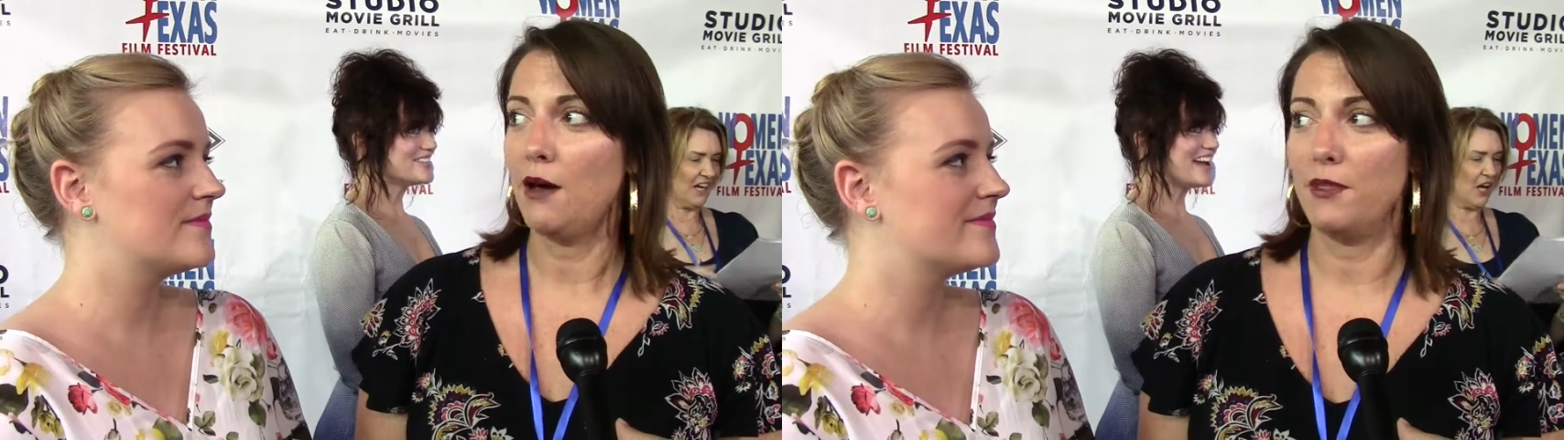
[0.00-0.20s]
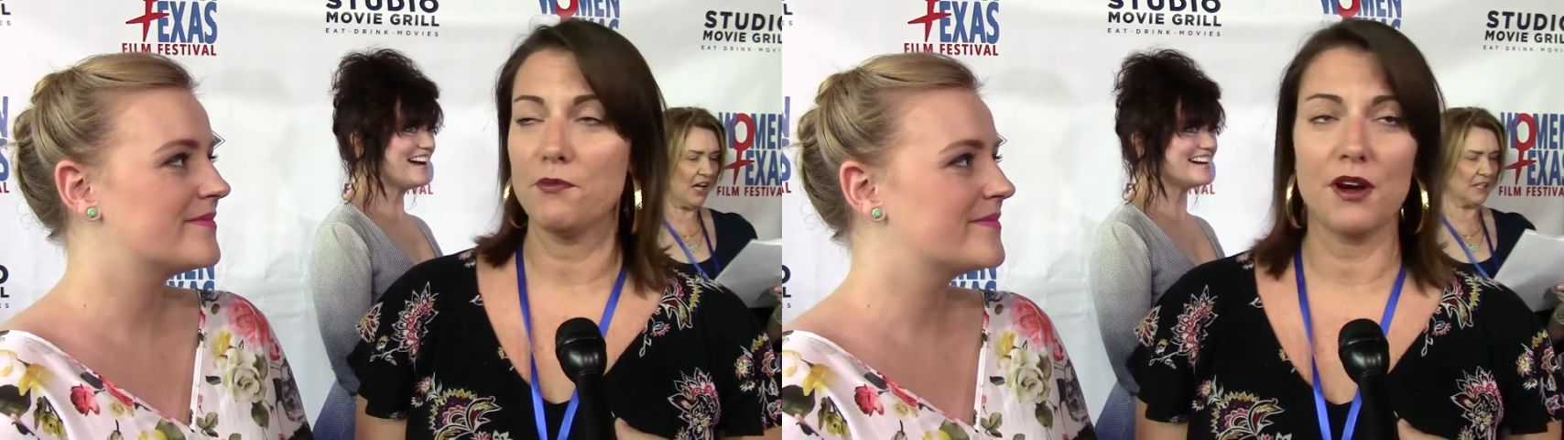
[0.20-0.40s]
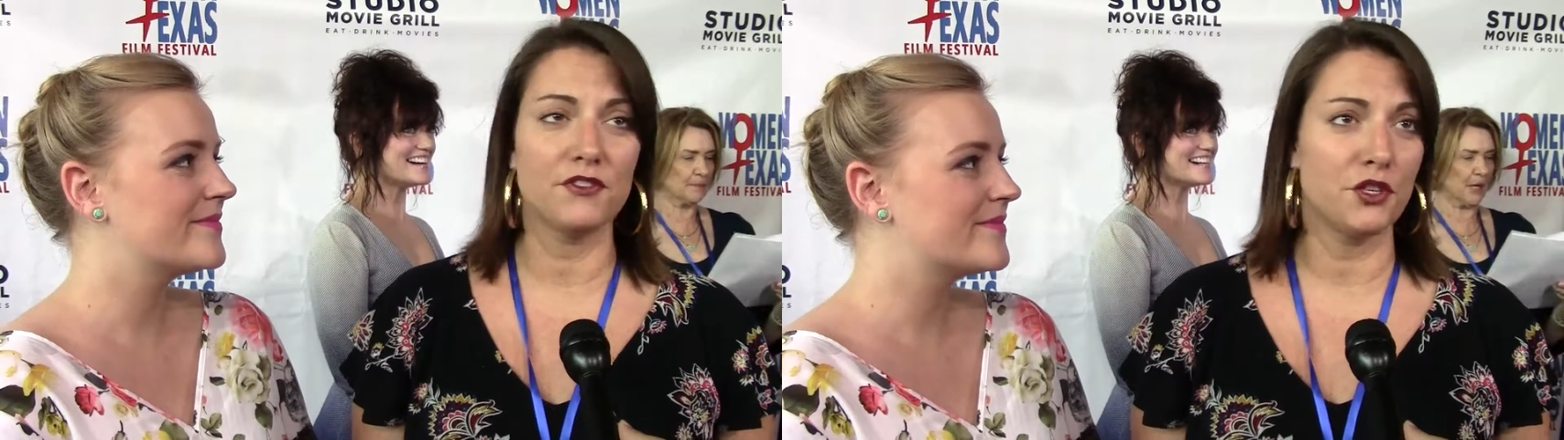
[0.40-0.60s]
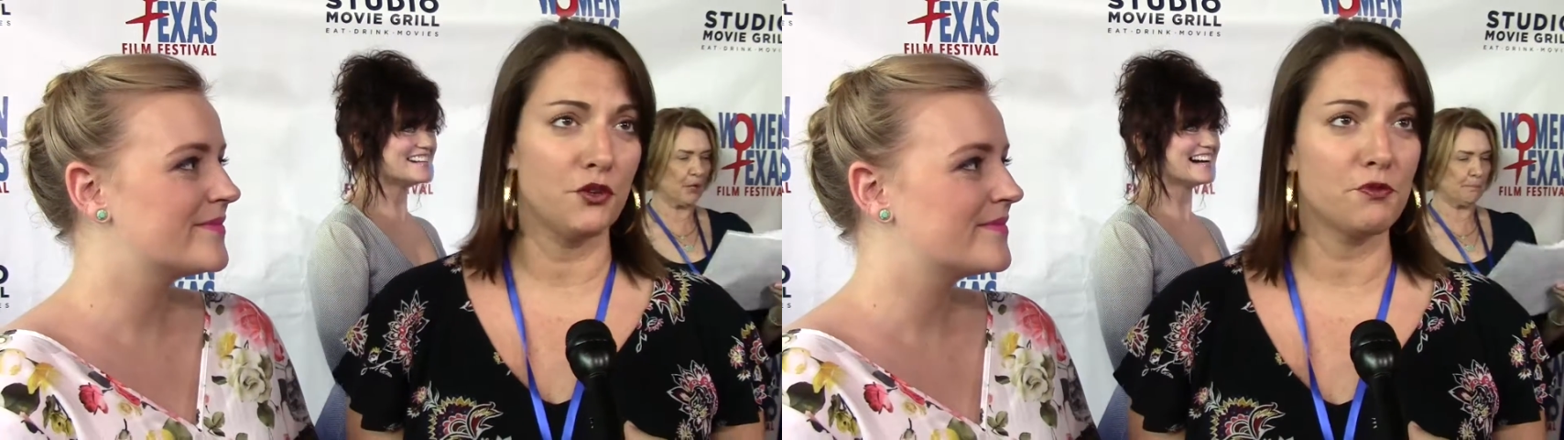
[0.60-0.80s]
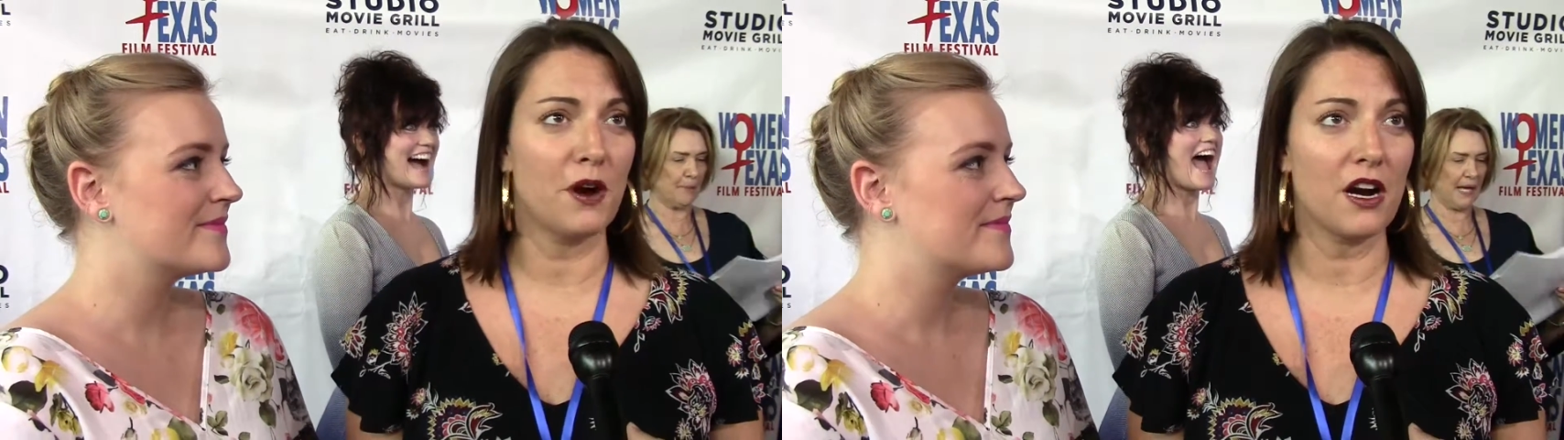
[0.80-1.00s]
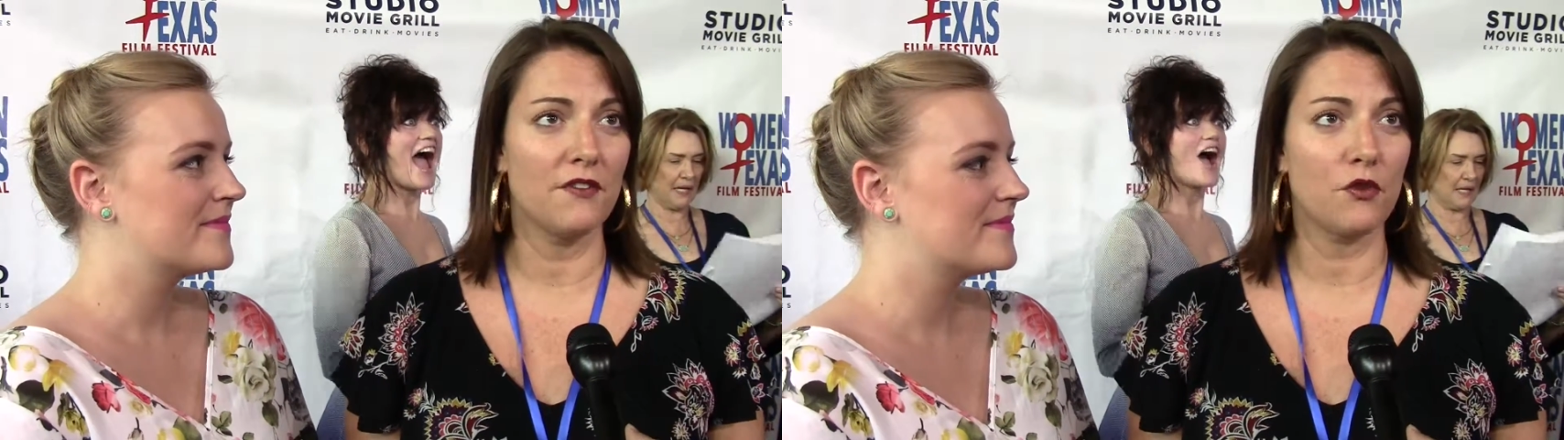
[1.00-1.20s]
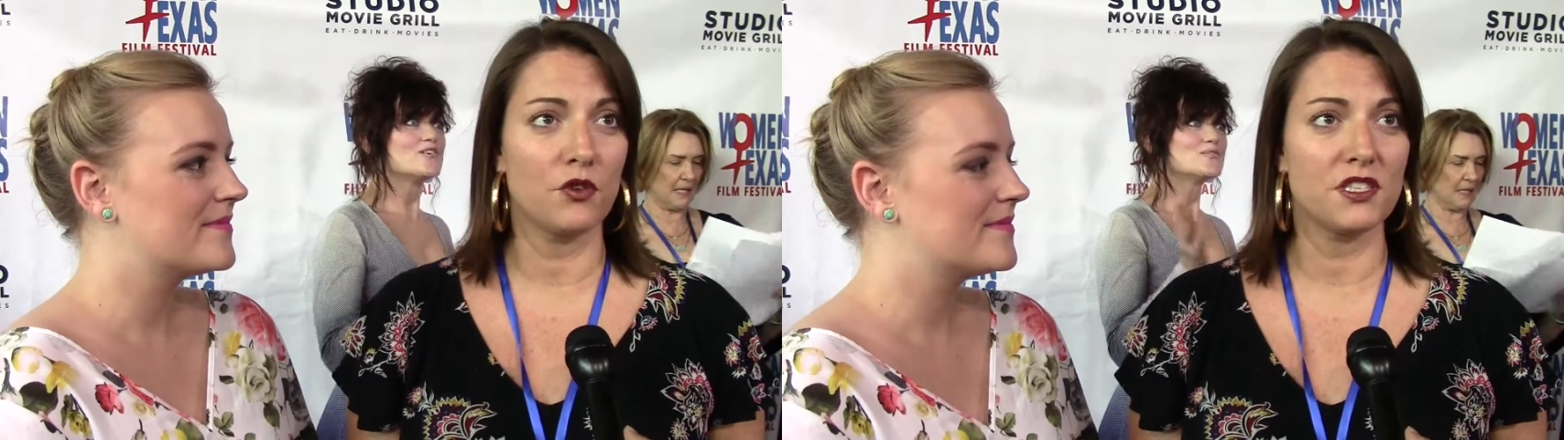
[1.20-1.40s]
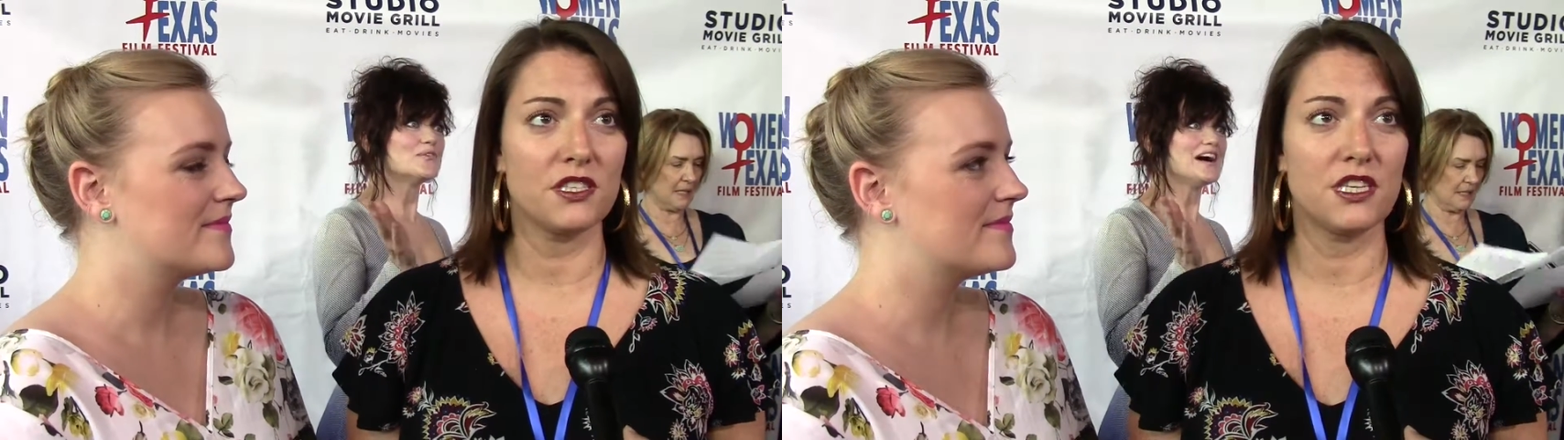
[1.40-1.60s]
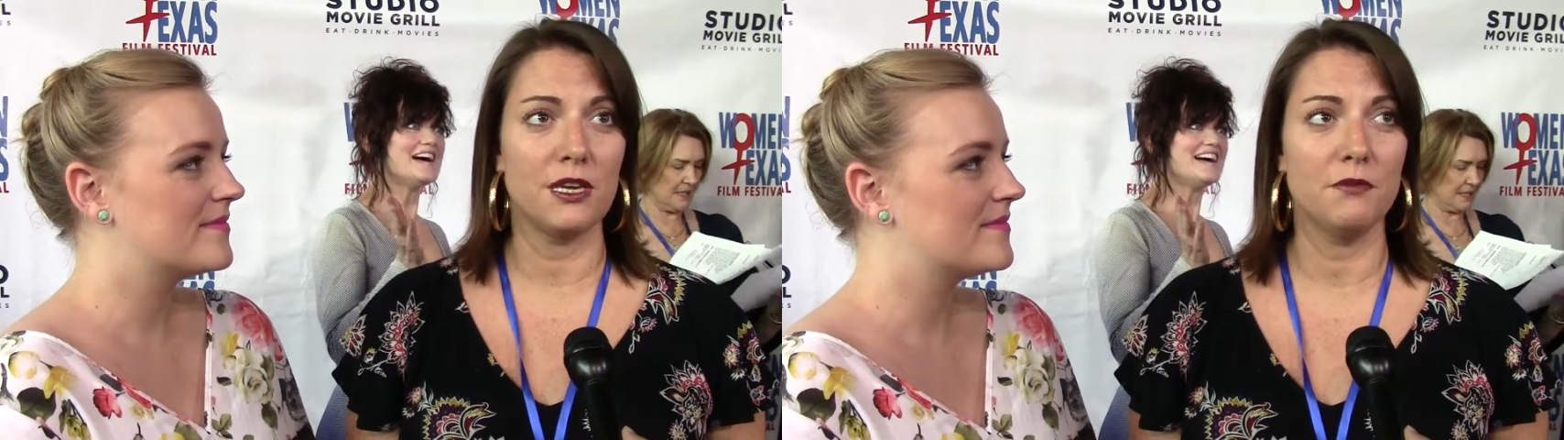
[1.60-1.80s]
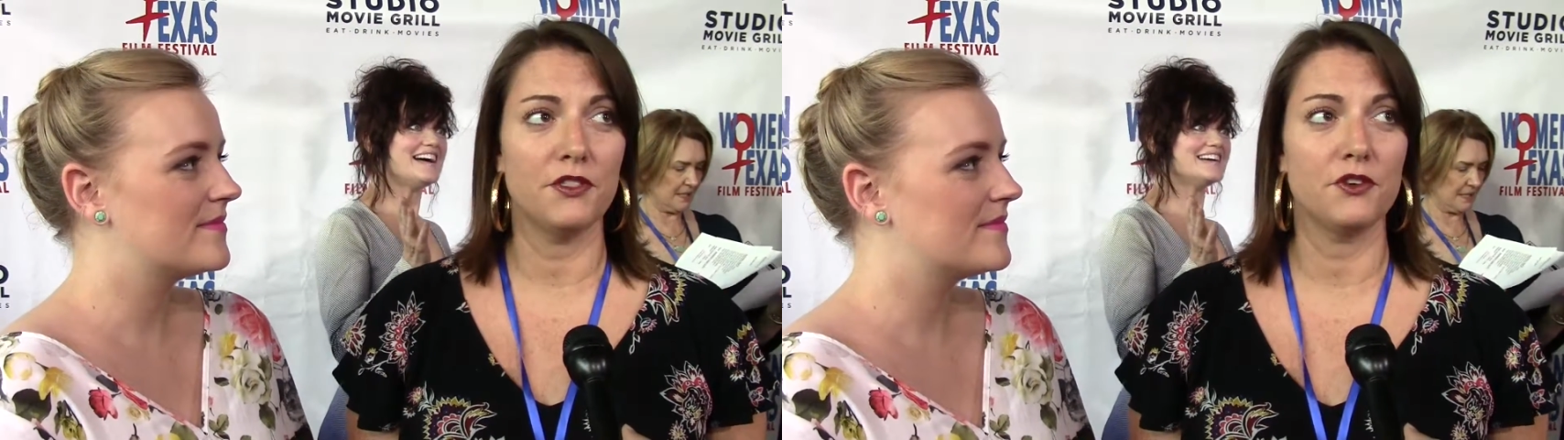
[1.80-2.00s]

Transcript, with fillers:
Speaker 1: Um, the improv is a huge part of, of course, the scene, but